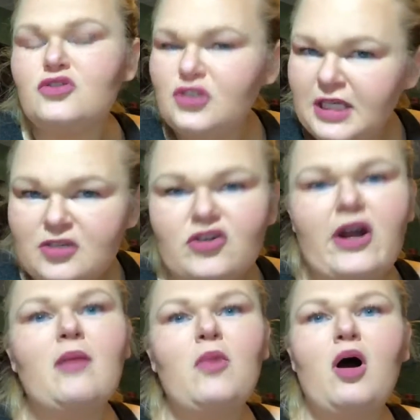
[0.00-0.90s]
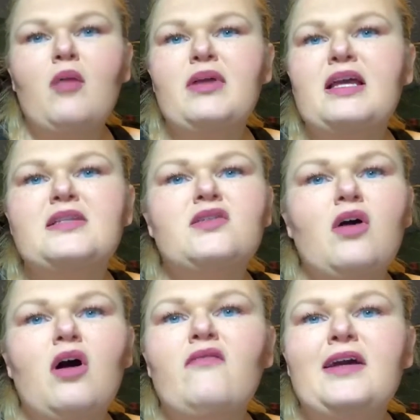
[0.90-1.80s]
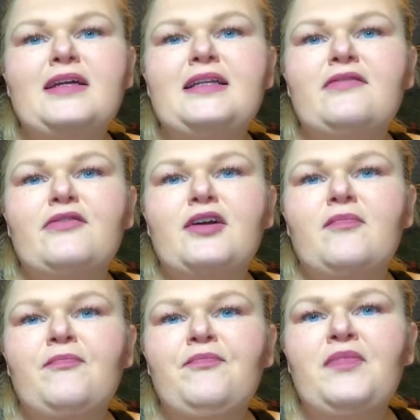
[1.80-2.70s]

you need to try them all because they're all very different.